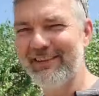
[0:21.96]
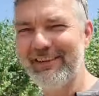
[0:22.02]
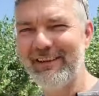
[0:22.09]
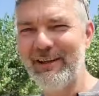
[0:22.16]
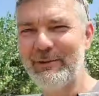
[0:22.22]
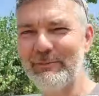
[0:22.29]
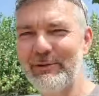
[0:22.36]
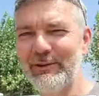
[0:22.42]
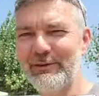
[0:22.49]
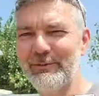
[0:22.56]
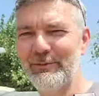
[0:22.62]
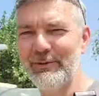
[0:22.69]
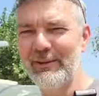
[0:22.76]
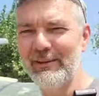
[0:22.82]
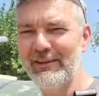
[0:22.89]
I'm
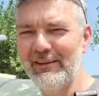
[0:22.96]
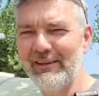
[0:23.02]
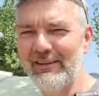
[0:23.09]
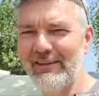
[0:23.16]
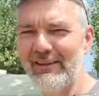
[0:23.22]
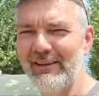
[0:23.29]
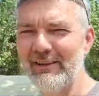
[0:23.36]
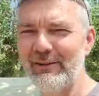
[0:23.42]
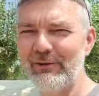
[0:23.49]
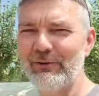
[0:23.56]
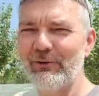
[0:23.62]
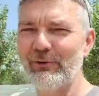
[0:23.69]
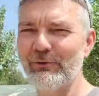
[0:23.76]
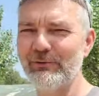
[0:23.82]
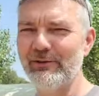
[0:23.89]
a
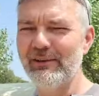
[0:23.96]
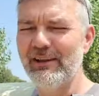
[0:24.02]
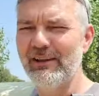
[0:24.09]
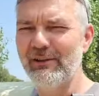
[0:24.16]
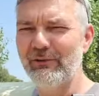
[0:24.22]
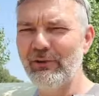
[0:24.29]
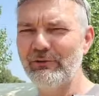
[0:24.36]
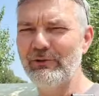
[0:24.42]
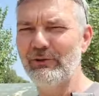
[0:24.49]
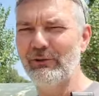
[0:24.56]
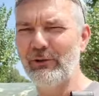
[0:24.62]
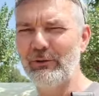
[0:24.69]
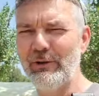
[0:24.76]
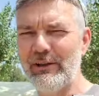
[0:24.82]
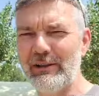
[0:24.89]
sun. Sonia's
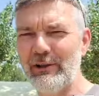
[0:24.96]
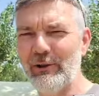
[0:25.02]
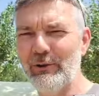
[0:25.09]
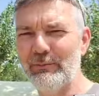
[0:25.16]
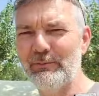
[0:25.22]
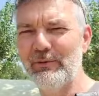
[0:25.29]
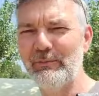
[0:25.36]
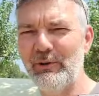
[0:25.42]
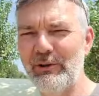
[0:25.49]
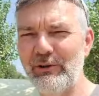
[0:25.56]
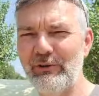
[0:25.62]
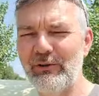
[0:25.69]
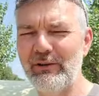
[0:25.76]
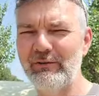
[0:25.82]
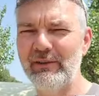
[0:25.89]
soaking it up. The
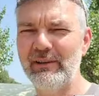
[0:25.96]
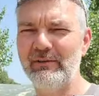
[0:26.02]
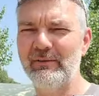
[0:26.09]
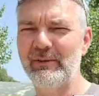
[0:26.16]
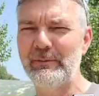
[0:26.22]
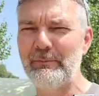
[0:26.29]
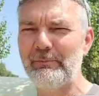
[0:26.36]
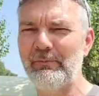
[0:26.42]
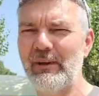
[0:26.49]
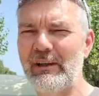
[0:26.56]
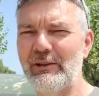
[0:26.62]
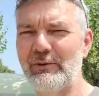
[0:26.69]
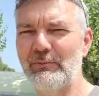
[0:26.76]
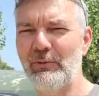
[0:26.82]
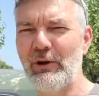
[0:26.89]
boys love it.
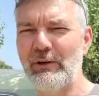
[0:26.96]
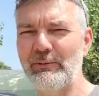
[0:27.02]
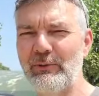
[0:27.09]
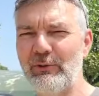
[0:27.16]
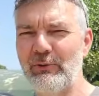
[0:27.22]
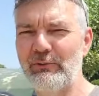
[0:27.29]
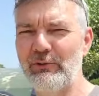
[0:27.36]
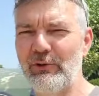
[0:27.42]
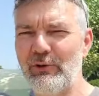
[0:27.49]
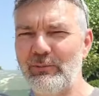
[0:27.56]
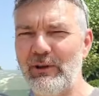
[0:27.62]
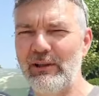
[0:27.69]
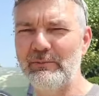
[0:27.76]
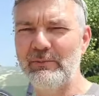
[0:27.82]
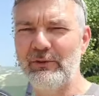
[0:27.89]
They go brown as soon as they
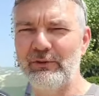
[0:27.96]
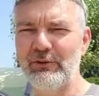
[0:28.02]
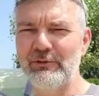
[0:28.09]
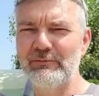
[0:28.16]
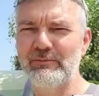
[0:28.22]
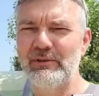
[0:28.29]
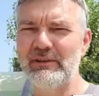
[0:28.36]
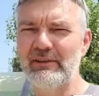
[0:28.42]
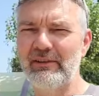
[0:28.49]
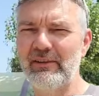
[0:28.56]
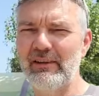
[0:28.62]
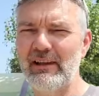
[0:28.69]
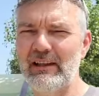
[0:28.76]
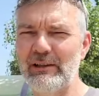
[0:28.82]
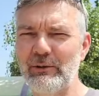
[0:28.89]
come out in the sun, but
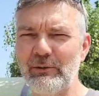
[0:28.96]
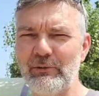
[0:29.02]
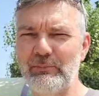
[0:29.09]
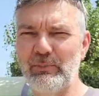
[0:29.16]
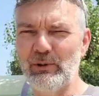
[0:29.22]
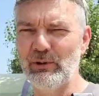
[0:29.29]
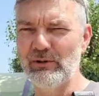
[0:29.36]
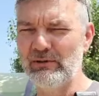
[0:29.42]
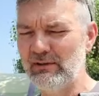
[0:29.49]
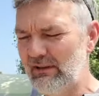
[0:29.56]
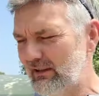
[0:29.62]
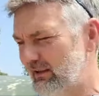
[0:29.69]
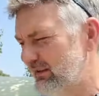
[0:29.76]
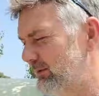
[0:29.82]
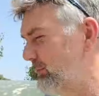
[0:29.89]
I always burn.
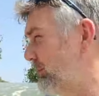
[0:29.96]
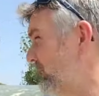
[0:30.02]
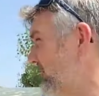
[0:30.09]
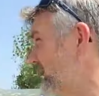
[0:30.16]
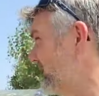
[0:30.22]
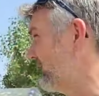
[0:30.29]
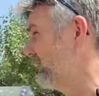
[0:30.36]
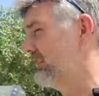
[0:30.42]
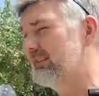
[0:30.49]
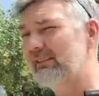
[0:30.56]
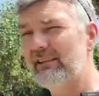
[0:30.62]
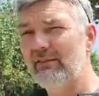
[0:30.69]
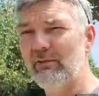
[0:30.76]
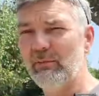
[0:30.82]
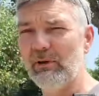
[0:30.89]
But
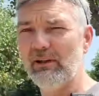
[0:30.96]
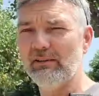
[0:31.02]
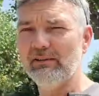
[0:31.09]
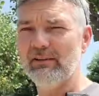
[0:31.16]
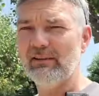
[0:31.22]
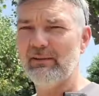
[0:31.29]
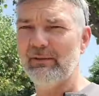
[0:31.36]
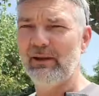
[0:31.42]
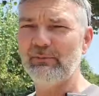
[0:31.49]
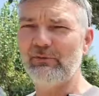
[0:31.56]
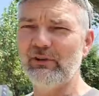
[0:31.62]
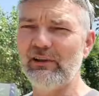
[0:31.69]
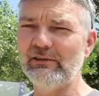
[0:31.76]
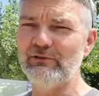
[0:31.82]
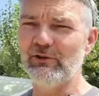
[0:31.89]
never mind. I'm
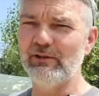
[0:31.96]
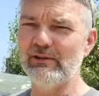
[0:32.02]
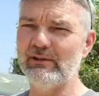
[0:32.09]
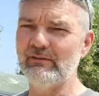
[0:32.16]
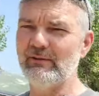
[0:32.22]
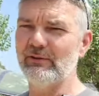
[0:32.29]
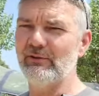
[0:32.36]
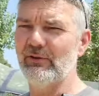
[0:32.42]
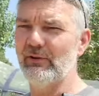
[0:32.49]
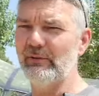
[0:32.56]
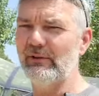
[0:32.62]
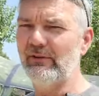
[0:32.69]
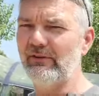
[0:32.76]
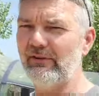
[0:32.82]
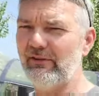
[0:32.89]
still enjoying it though, so
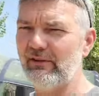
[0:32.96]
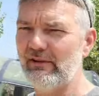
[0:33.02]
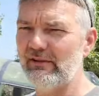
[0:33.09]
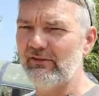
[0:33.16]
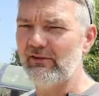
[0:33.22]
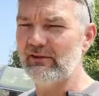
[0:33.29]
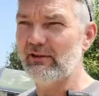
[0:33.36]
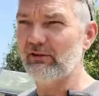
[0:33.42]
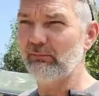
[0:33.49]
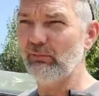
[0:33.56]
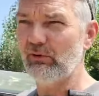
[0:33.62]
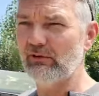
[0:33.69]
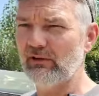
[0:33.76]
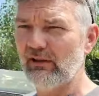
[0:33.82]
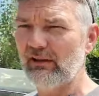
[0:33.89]
it's a nice
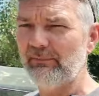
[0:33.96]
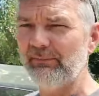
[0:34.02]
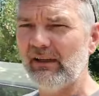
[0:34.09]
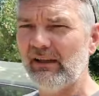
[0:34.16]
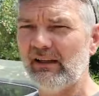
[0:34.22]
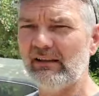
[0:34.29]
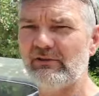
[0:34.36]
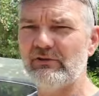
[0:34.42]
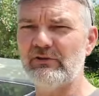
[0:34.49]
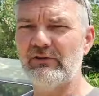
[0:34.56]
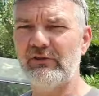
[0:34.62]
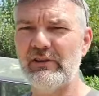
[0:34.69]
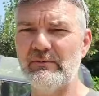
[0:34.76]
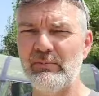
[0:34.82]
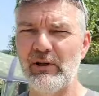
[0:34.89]
break. As you can
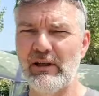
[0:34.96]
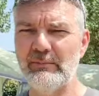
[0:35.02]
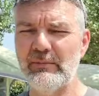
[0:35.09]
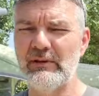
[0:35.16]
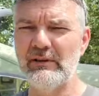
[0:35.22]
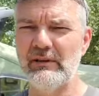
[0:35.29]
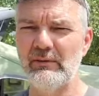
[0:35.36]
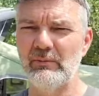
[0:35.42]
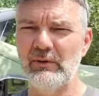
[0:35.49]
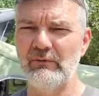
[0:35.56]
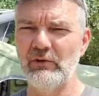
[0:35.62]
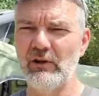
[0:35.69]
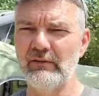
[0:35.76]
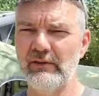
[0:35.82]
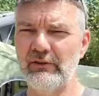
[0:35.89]
see behind me, we've
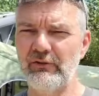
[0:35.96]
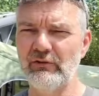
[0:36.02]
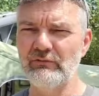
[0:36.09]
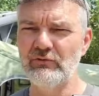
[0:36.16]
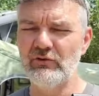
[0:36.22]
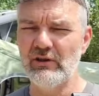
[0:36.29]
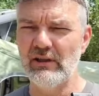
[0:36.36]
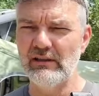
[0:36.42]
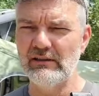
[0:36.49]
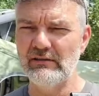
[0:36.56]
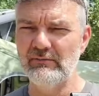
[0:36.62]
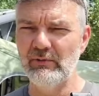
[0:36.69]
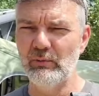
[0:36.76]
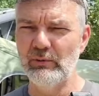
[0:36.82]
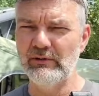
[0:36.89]
got the
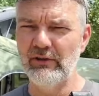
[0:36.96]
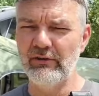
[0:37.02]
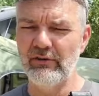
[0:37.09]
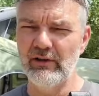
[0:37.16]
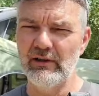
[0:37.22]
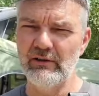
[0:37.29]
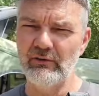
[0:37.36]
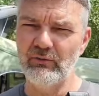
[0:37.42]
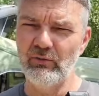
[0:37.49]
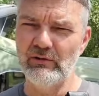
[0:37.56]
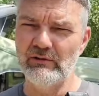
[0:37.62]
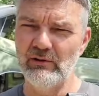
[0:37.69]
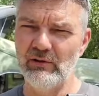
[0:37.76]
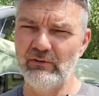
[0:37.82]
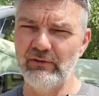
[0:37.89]
sunshade, the window
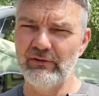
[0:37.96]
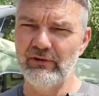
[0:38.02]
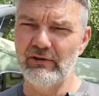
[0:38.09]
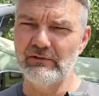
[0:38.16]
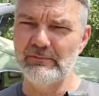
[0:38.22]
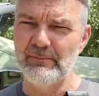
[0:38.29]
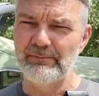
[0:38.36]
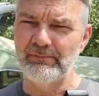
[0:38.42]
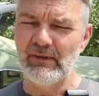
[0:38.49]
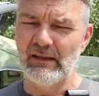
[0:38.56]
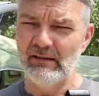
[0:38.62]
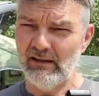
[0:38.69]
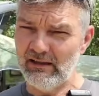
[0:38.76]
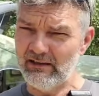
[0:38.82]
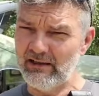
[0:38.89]
screen covers on.
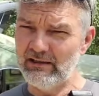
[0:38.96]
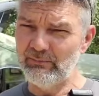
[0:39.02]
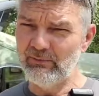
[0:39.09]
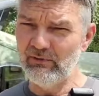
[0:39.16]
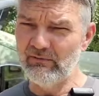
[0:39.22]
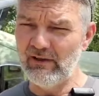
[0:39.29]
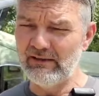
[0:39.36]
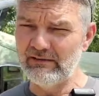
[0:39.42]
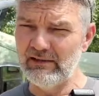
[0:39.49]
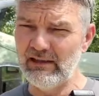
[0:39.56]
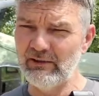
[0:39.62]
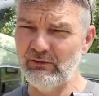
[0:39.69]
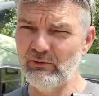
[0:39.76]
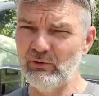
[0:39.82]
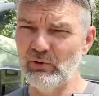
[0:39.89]
That keeps the van
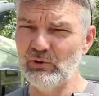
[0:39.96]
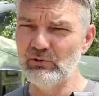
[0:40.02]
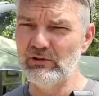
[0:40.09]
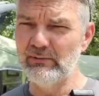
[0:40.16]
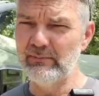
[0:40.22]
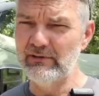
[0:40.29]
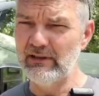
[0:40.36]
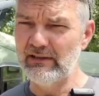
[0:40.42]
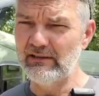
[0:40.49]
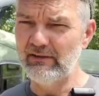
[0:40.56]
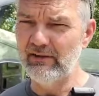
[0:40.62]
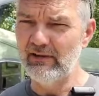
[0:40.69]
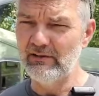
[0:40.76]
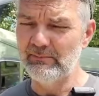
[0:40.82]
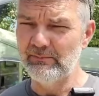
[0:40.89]
nice and cool in the
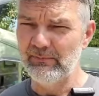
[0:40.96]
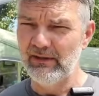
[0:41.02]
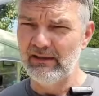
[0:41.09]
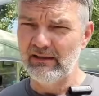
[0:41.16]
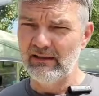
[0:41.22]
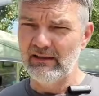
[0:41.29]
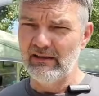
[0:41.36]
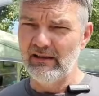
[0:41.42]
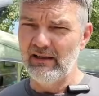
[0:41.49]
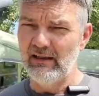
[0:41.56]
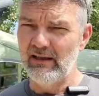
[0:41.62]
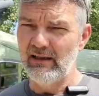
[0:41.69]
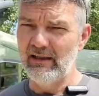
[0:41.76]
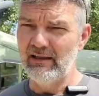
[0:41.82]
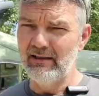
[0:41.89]
daytime,
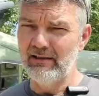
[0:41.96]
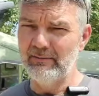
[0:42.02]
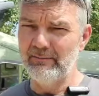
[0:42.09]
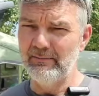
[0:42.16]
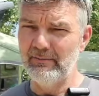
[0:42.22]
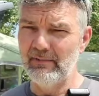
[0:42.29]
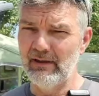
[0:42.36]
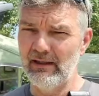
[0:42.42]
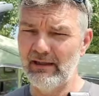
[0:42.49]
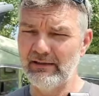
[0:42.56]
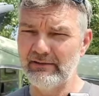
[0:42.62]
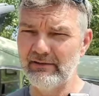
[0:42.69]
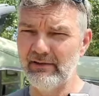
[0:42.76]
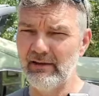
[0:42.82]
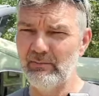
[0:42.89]

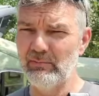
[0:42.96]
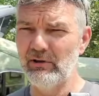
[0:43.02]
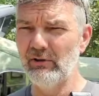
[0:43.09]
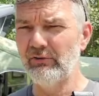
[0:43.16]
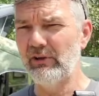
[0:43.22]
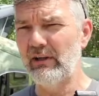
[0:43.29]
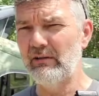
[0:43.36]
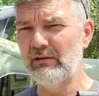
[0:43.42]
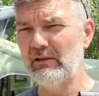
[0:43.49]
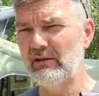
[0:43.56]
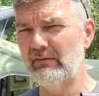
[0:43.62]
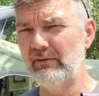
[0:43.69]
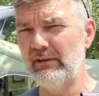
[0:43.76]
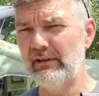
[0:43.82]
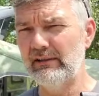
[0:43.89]
and blocks out a
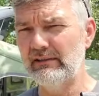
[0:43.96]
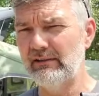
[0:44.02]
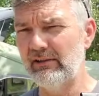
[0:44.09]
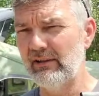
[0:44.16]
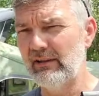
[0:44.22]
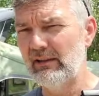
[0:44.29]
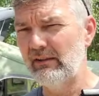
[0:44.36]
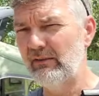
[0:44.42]
lot of the heat.